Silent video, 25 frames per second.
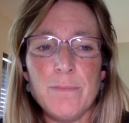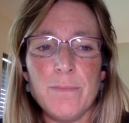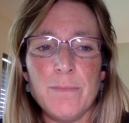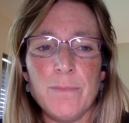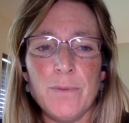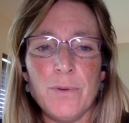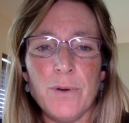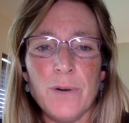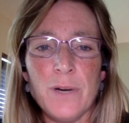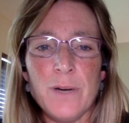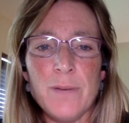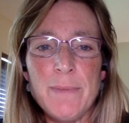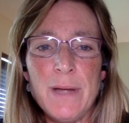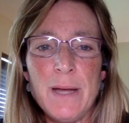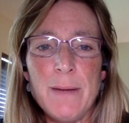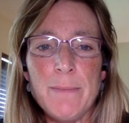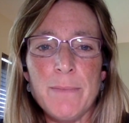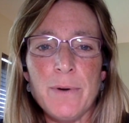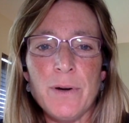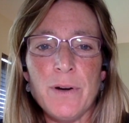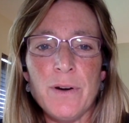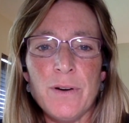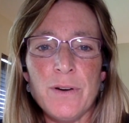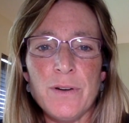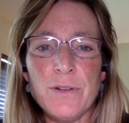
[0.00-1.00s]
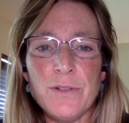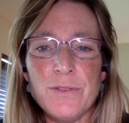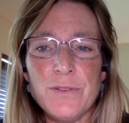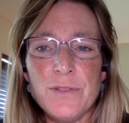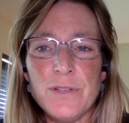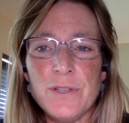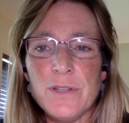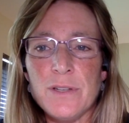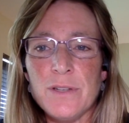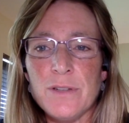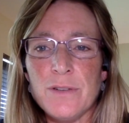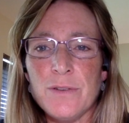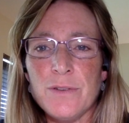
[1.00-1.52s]
board member
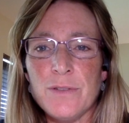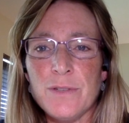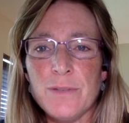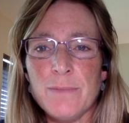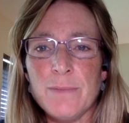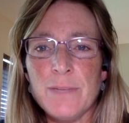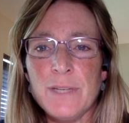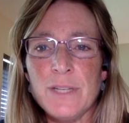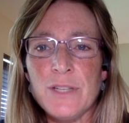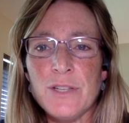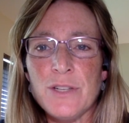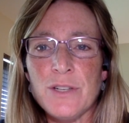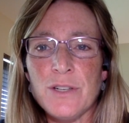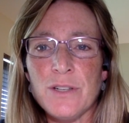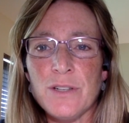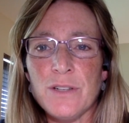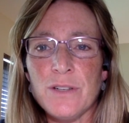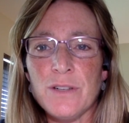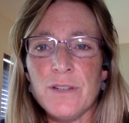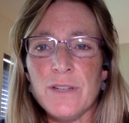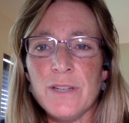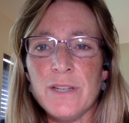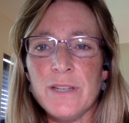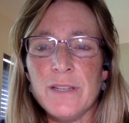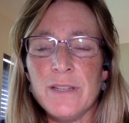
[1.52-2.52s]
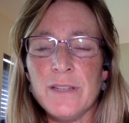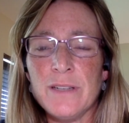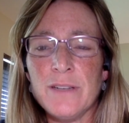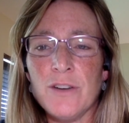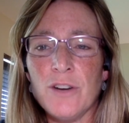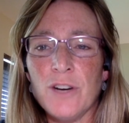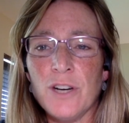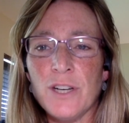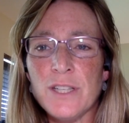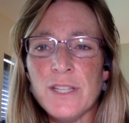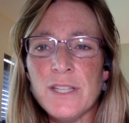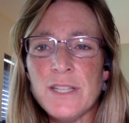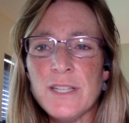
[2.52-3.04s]
who's a minister in
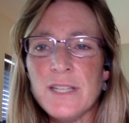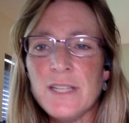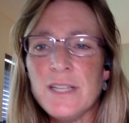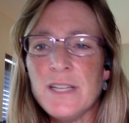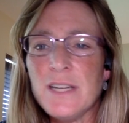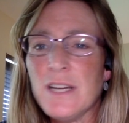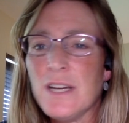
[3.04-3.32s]
Austin,